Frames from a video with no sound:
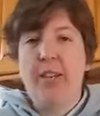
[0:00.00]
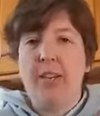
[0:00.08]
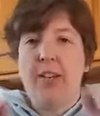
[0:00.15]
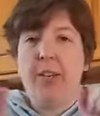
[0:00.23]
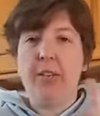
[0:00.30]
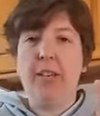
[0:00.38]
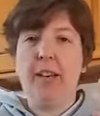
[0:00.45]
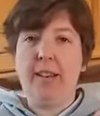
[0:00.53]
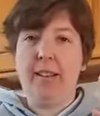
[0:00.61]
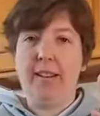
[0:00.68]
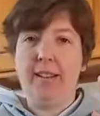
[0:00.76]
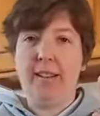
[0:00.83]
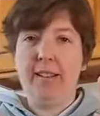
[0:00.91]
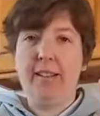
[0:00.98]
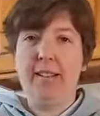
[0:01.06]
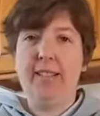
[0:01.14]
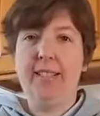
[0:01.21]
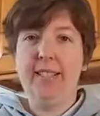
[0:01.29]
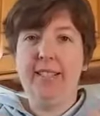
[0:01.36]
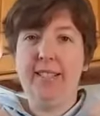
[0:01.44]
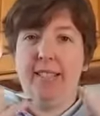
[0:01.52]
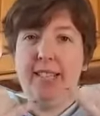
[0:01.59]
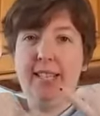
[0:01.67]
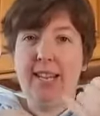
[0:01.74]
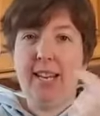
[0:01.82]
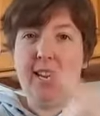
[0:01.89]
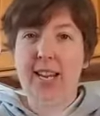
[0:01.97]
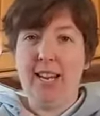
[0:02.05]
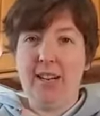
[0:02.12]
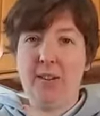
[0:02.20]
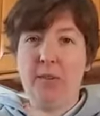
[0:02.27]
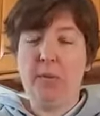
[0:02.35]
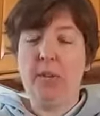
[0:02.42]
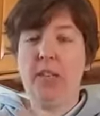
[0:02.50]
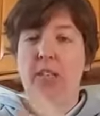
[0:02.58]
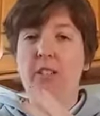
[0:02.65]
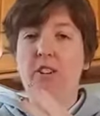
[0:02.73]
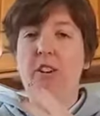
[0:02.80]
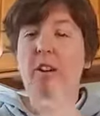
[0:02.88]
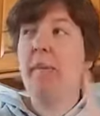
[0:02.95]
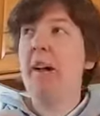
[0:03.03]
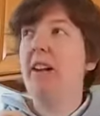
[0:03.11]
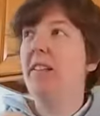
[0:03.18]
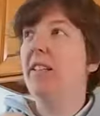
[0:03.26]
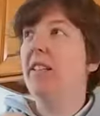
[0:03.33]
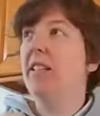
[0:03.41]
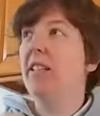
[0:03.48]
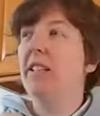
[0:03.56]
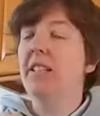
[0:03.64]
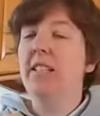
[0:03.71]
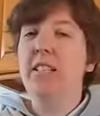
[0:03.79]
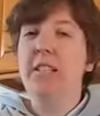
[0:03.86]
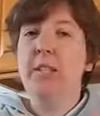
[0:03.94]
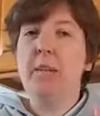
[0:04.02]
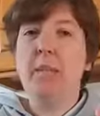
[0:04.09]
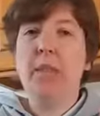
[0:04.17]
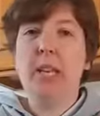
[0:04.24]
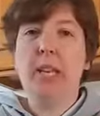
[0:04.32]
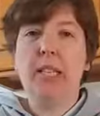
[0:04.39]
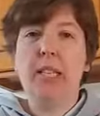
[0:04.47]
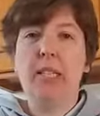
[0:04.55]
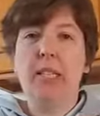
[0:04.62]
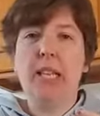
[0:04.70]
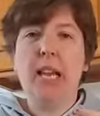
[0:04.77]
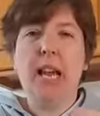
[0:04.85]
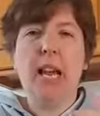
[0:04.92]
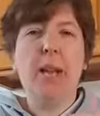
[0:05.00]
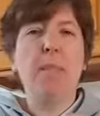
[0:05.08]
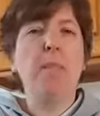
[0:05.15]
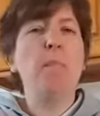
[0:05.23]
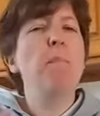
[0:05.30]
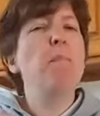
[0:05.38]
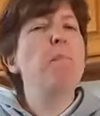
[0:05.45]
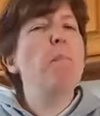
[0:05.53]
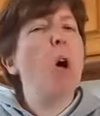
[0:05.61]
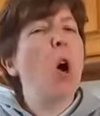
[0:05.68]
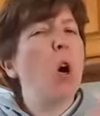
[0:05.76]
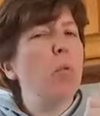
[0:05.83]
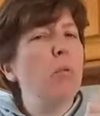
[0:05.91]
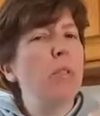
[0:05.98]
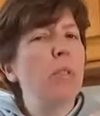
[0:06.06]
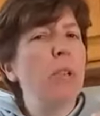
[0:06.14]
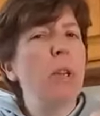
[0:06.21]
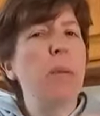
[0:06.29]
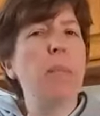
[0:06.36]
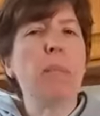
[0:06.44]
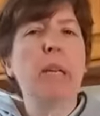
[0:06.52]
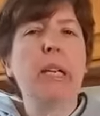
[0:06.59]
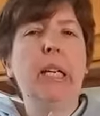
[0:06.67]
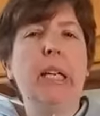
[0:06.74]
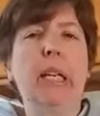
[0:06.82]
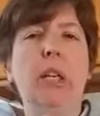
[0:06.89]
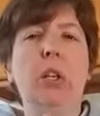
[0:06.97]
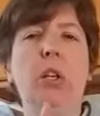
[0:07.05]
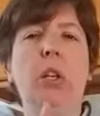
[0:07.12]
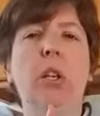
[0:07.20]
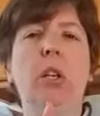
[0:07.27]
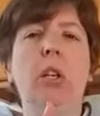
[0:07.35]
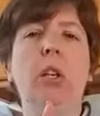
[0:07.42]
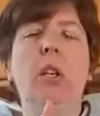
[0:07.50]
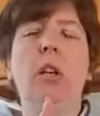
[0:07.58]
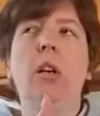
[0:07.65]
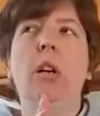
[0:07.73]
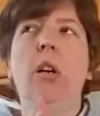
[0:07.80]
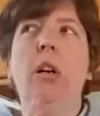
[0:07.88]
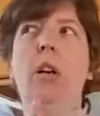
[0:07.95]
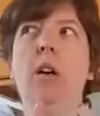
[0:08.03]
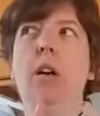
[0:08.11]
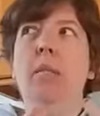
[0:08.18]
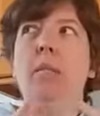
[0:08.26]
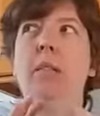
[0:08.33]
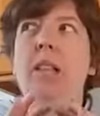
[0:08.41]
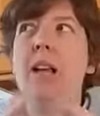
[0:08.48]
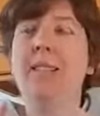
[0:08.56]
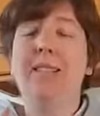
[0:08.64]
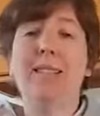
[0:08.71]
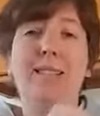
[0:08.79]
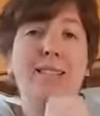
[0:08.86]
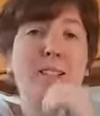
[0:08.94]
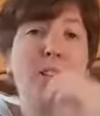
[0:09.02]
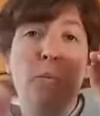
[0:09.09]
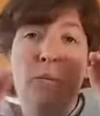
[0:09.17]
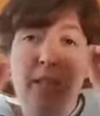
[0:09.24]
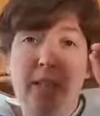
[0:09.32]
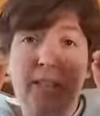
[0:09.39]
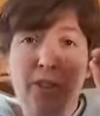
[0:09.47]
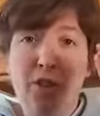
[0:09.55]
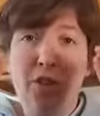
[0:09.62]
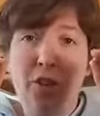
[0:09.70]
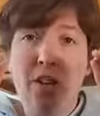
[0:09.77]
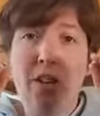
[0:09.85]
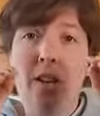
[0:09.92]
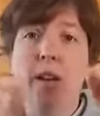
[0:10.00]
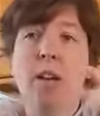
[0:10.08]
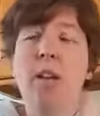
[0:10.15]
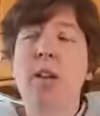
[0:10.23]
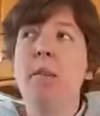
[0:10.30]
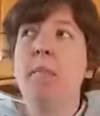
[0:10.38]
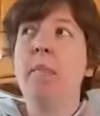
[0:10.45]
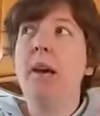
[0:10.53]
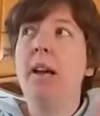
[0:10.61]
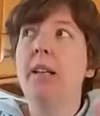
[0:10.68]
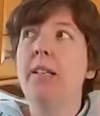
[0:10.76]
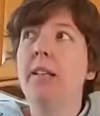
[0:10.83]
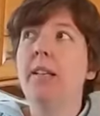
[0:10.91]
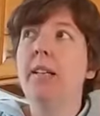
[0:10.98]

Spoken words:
Okay, today we're going to talk about some things that most beginner classes don't teach, but